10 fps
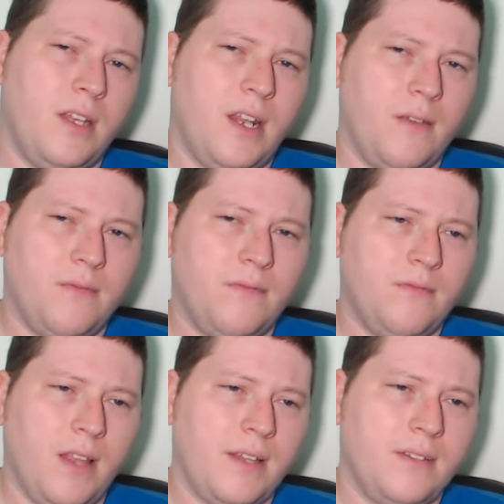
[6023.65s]
And I've
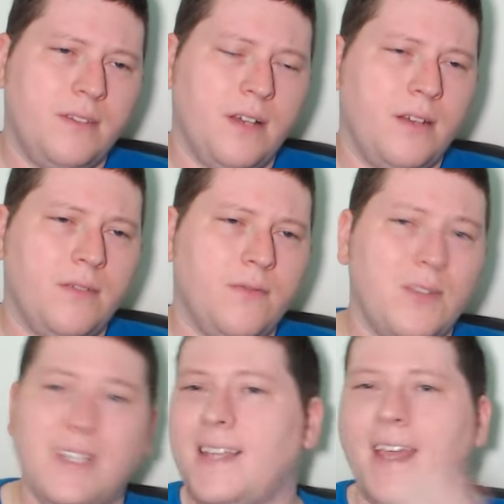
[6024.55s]
like done
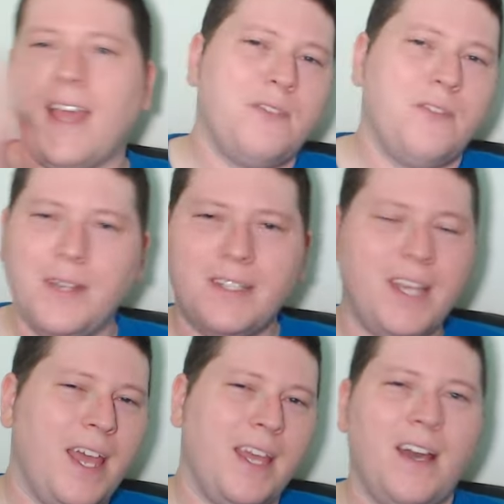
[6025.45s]
retake after
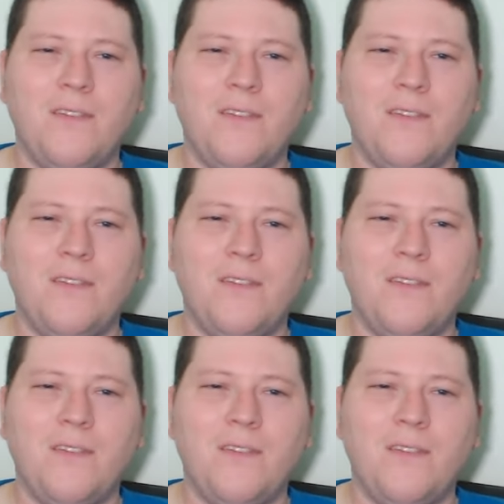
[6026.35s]
retake